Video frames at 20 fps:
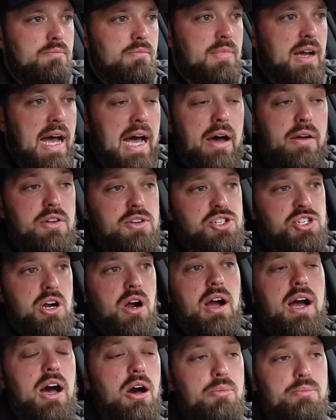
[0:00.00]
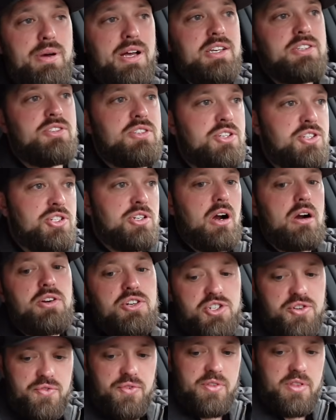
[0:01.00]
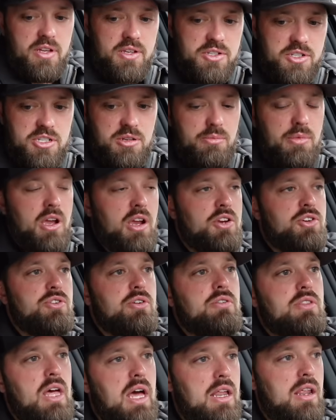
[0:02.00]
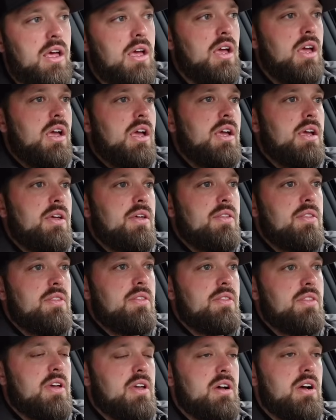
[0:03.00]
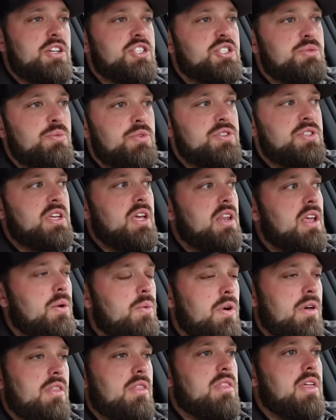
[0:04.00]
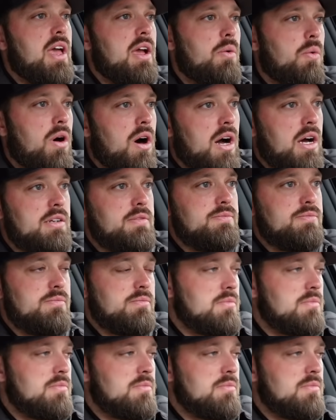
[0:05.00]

how best to charge for this to make sure that the customer is getting what they want